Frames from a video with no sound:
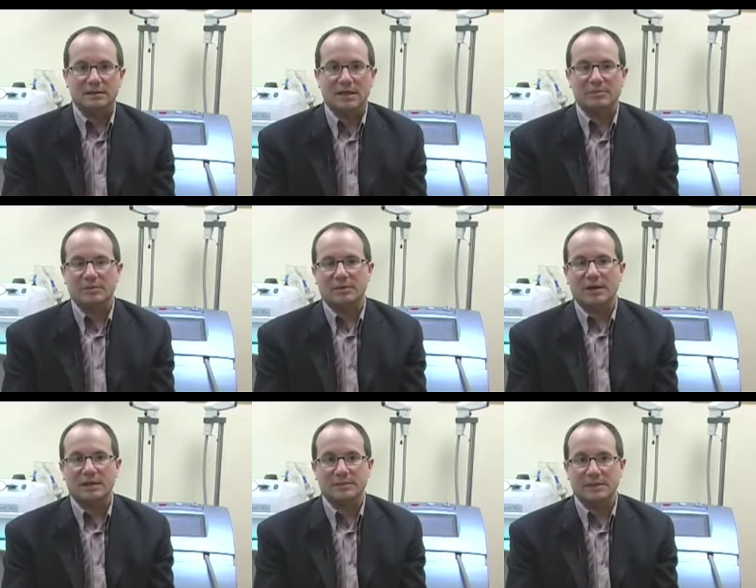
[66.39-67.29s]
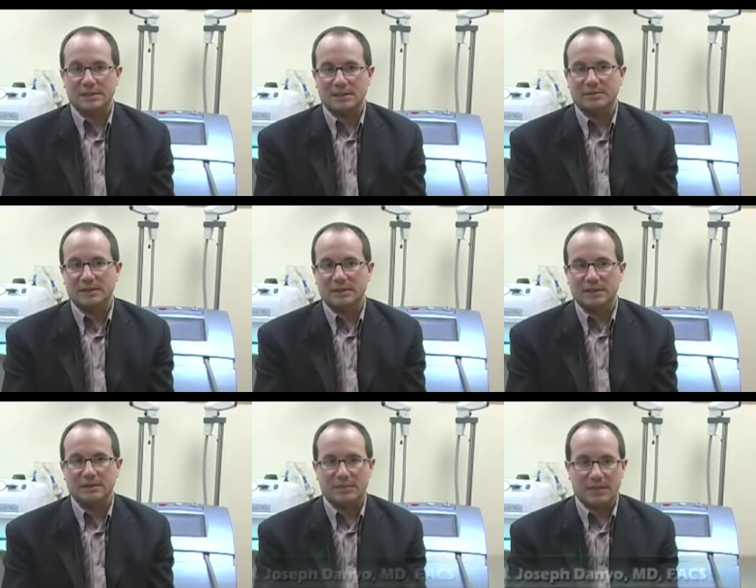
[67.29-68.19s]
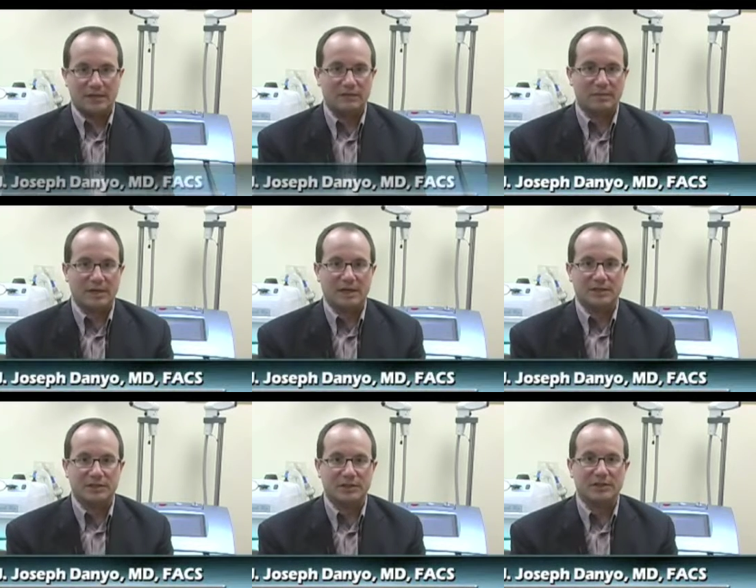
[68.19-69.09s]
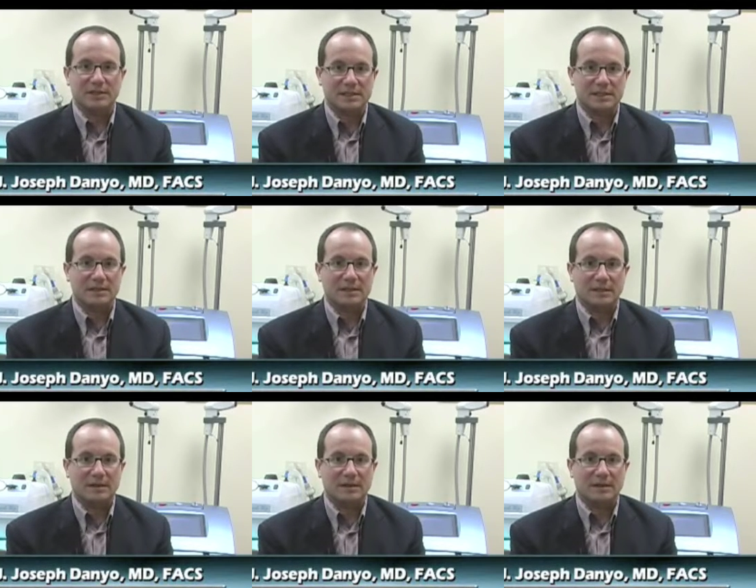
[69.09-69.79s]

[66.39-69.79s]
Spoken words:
type of problem is typically paid for by insurance